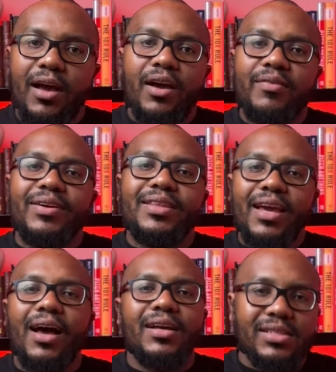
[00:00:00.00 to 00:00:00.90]
However,
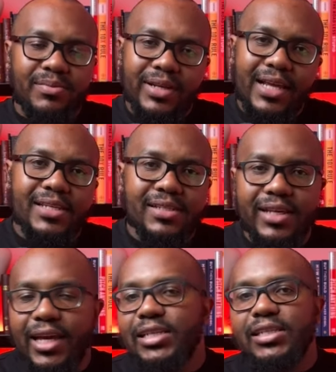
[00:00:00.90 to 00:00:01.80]
there are some lettings
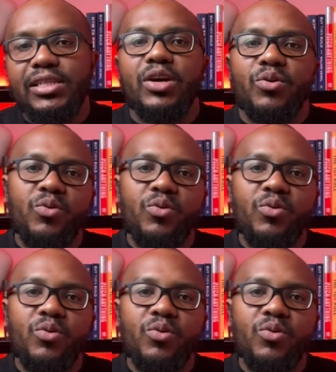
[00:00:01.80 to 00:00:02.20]
agents